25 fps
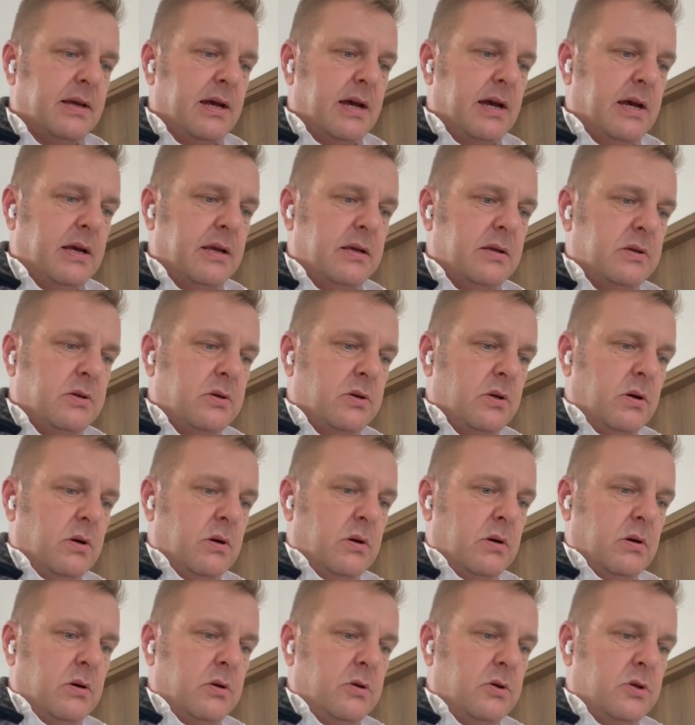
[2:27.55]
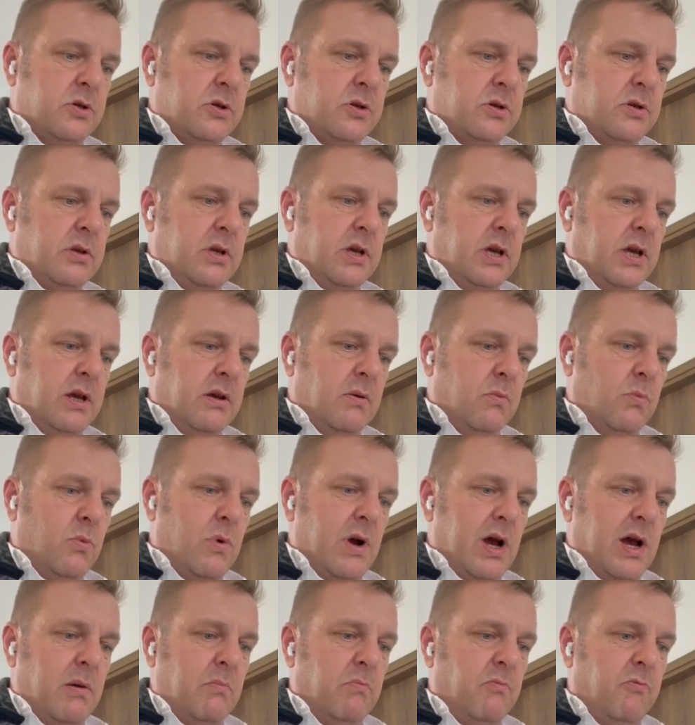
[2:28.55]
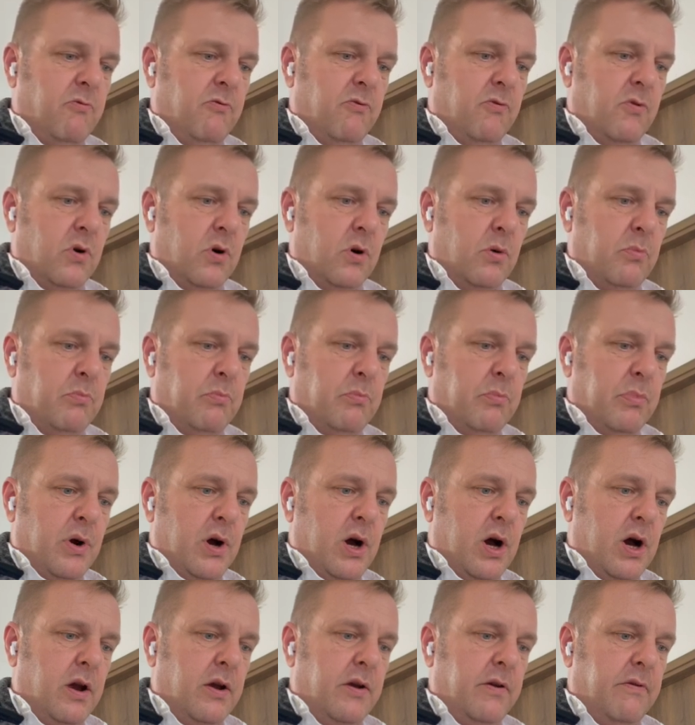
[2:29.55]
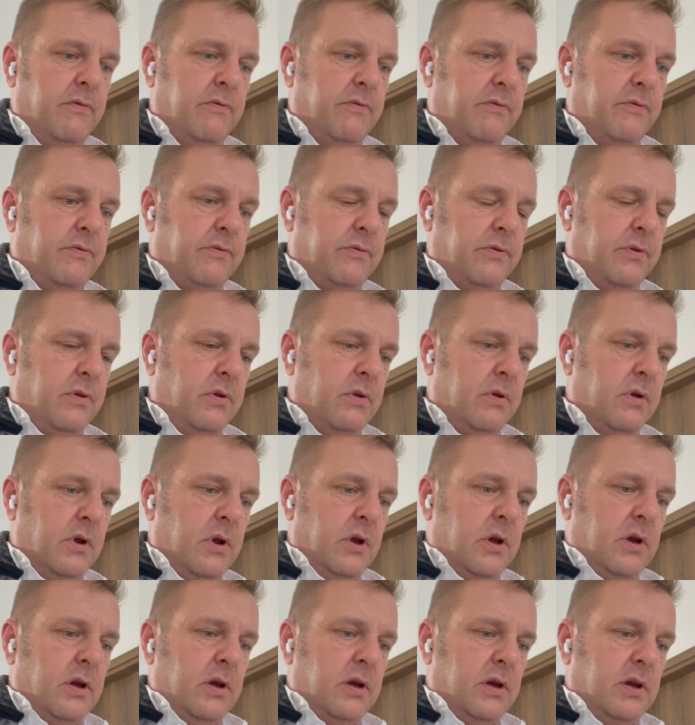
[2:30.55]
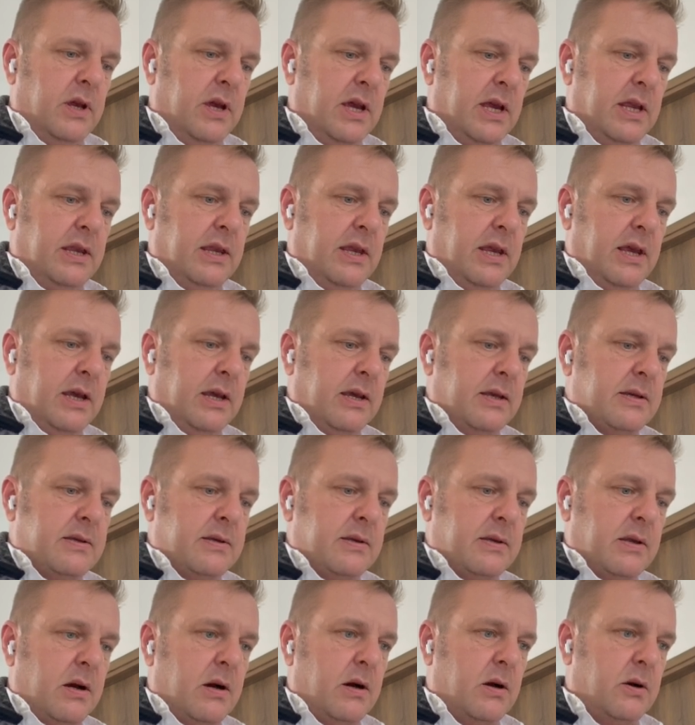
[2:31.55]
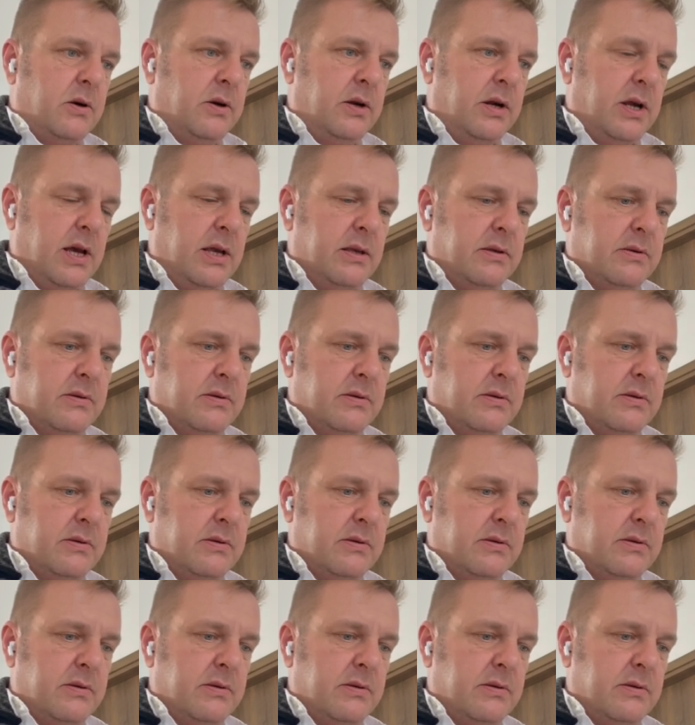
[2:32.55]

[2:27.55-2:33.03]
search the web for Python getting started.